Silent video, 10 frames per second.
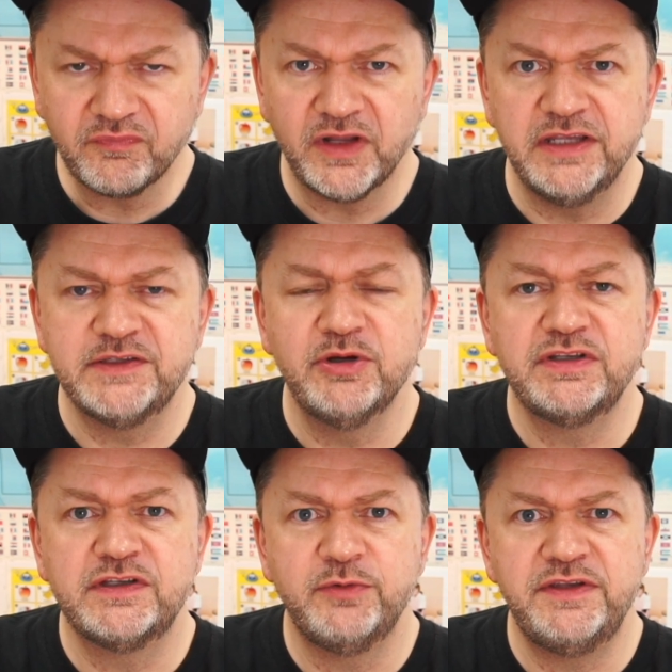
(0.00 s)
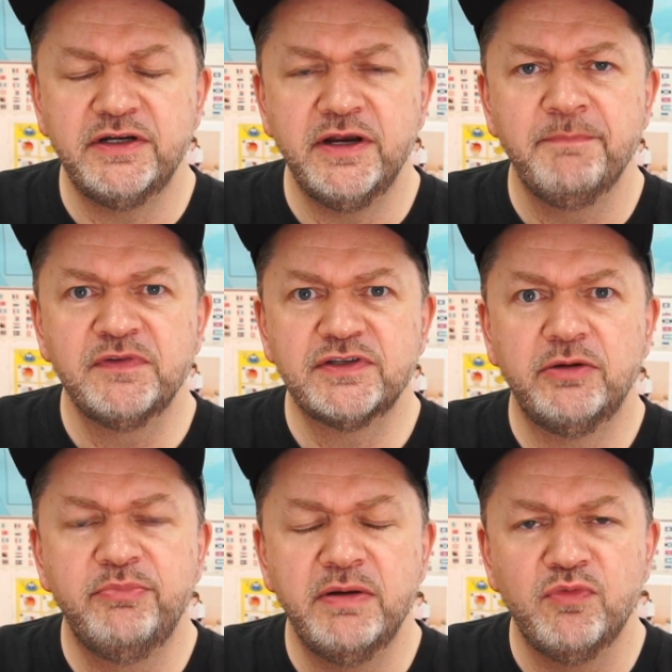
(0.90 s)
It's much sweeter. It's got
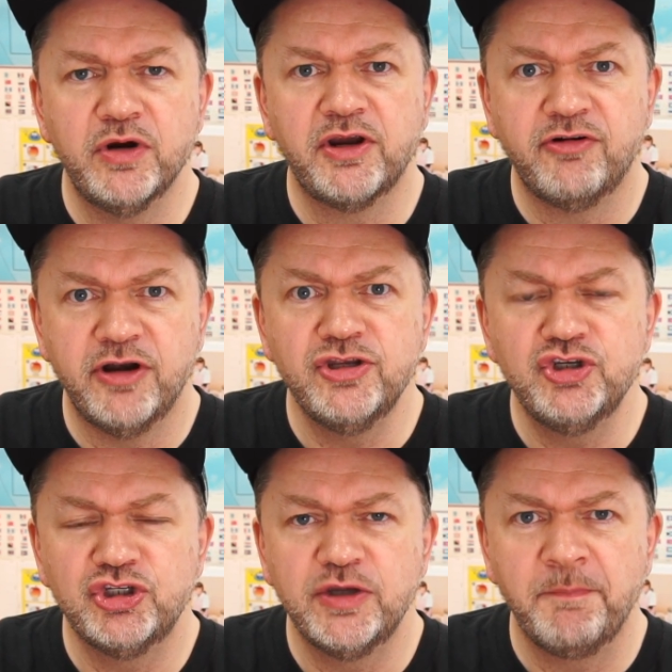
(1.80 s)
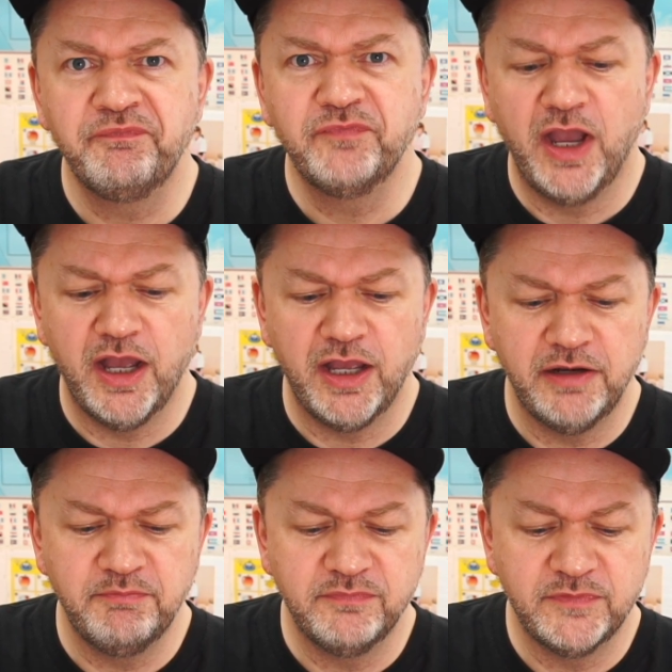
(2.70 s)
a bit more crunch,
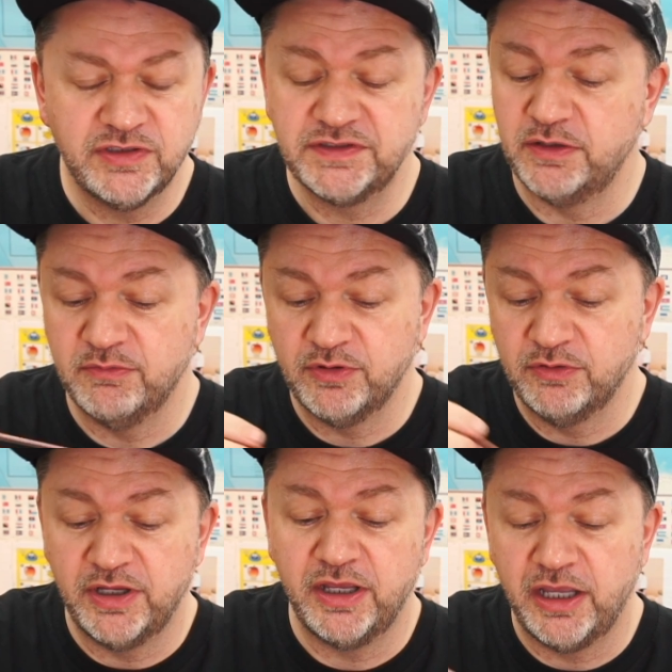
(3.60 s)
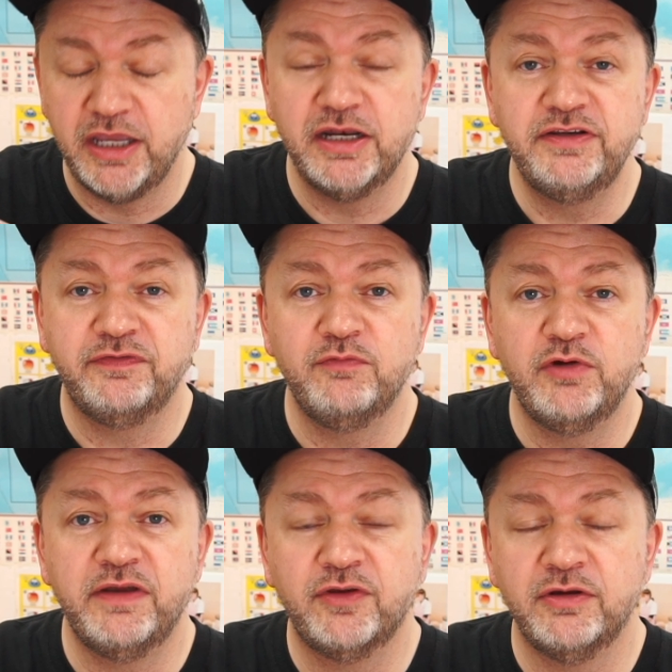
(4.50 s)
and just in a different
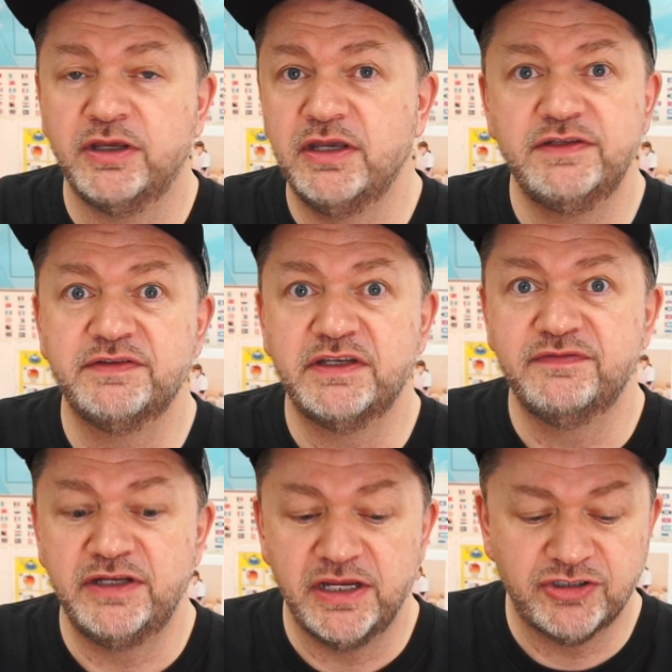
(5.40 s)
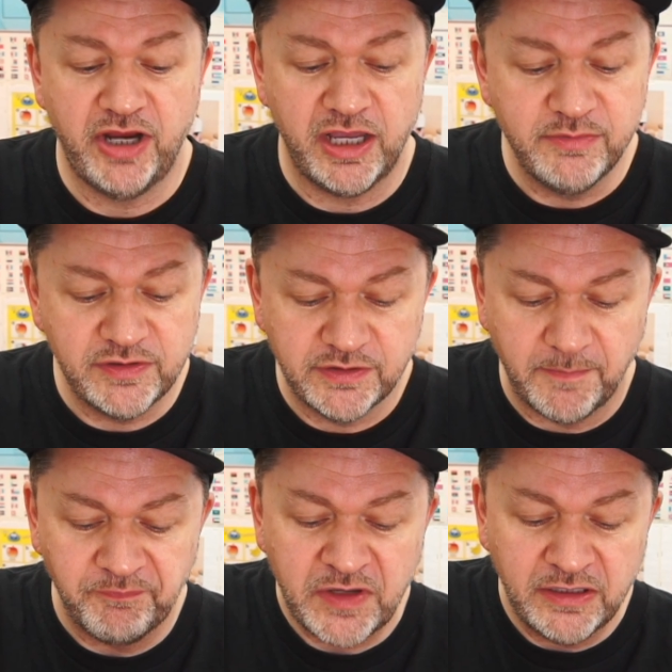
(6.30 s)
way of cooking, it just gives an extra element to it.
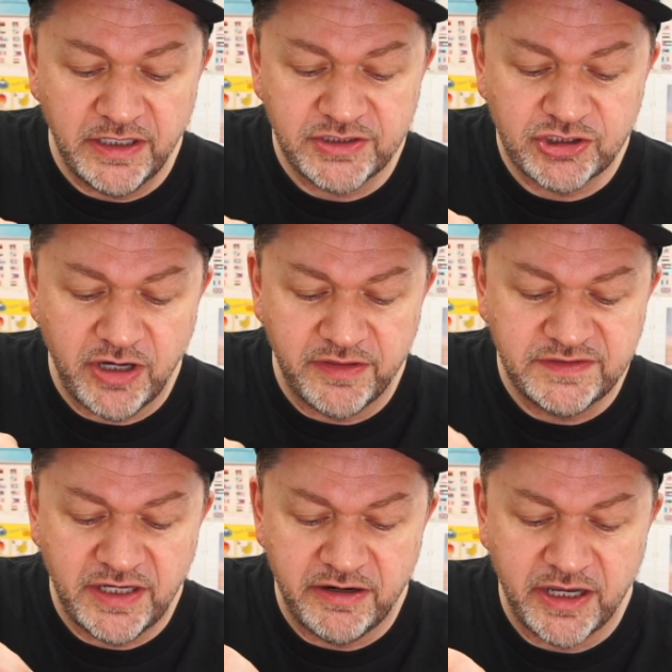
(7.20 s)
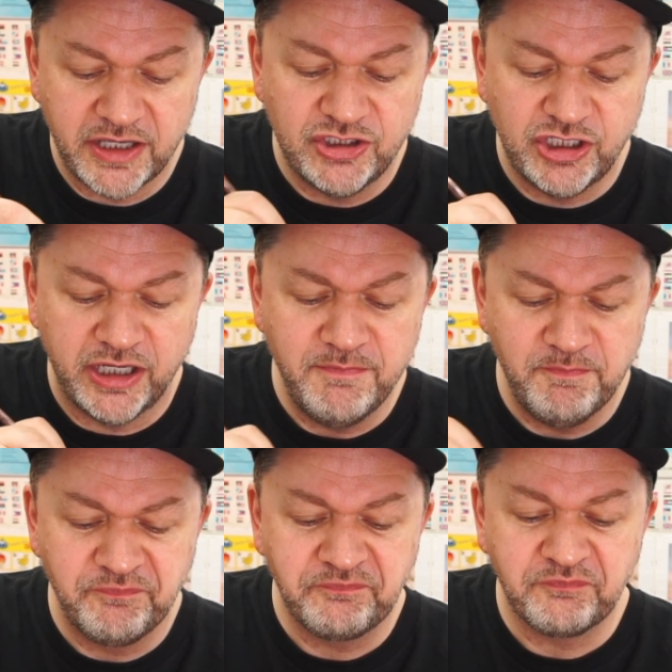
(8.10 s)
Let's try the teriyaki chicken.